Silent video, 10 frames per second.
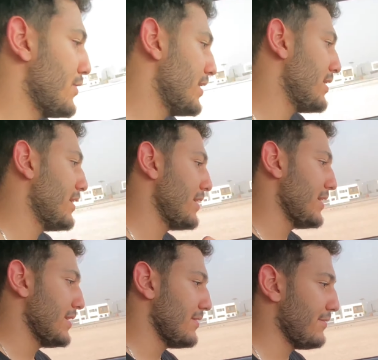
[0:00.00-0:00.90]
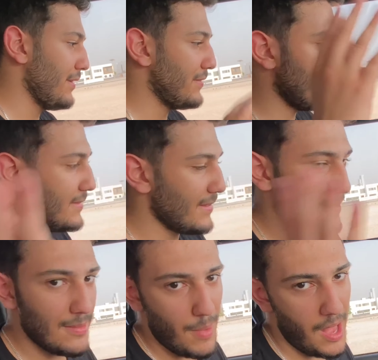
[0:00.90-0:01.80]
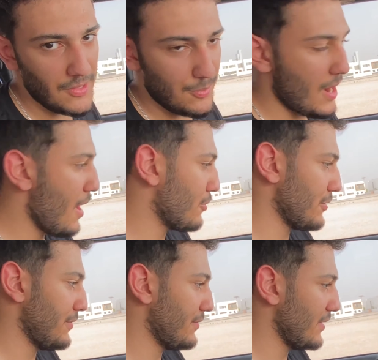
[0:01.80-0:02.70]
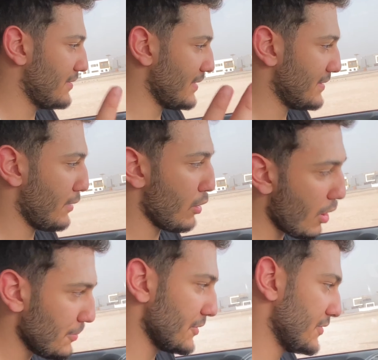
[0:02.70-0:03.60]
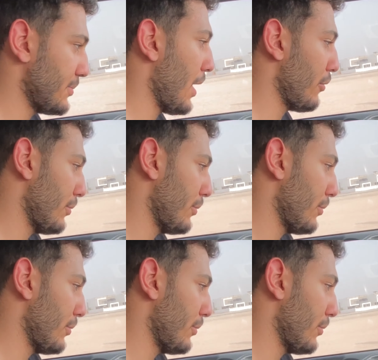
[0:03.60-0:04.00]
you hit 50 to 60 miles per hour, 50 to 60 kilometers per hour.